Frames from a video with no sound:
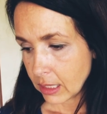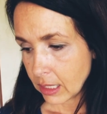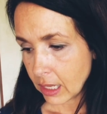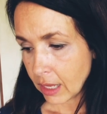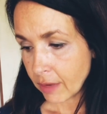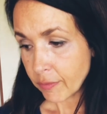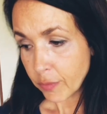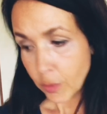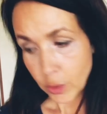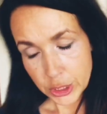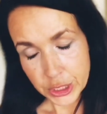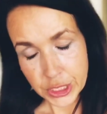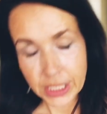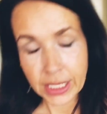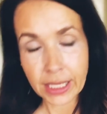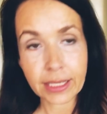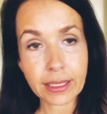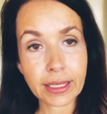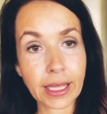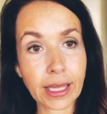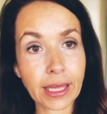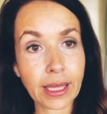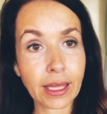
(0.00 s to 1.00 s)

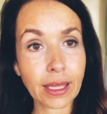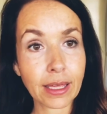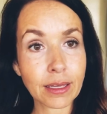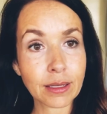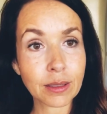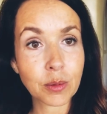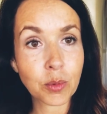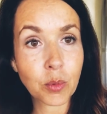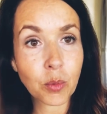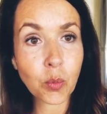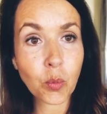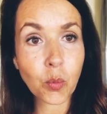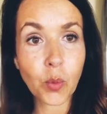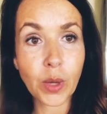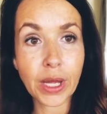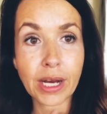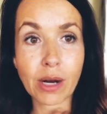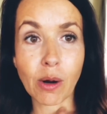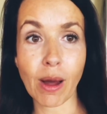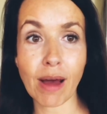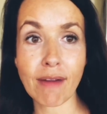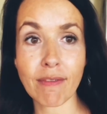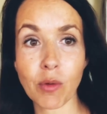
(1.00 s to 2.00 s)
unfortunately, we
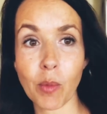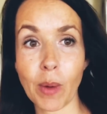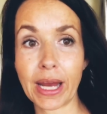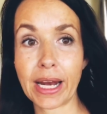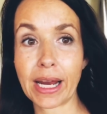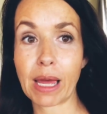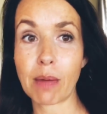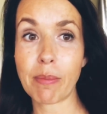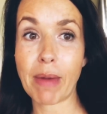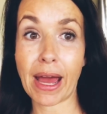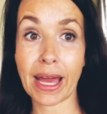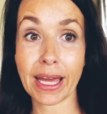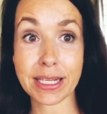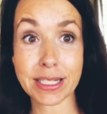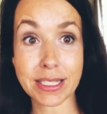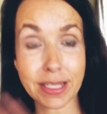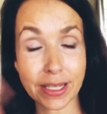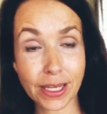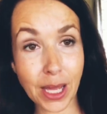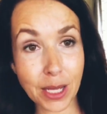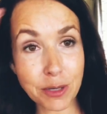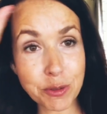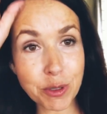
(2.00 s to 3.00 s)
don't have a way to get back into
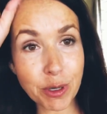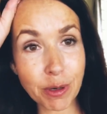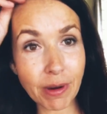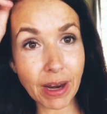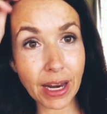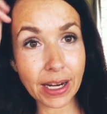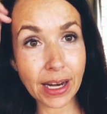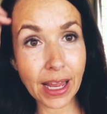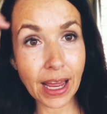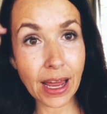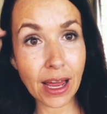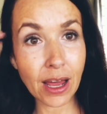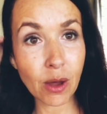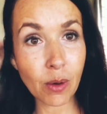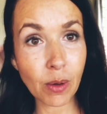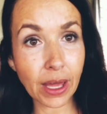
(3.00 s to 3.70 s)
the country right now.